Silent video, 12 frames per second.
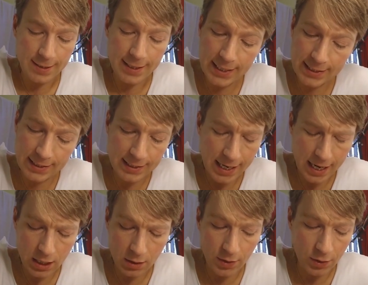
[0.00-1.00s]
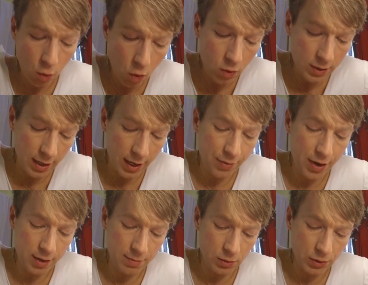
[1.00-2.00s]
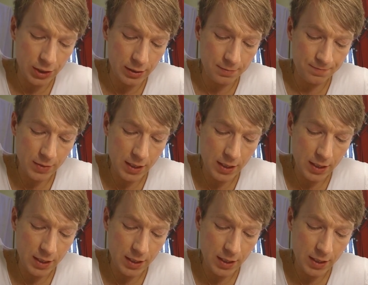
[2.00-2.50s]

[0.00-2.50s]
This is taken with ordinary emulsion.